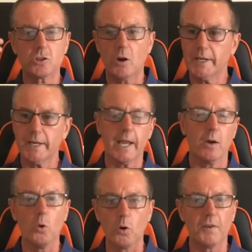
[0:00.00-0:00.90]
trying to
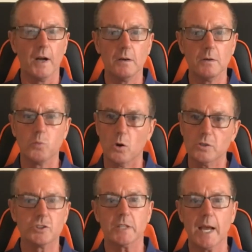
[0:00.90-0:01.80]
get over what
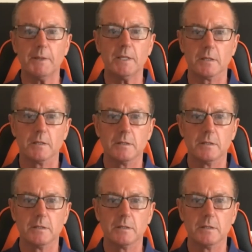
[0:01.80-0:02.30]
had just happened.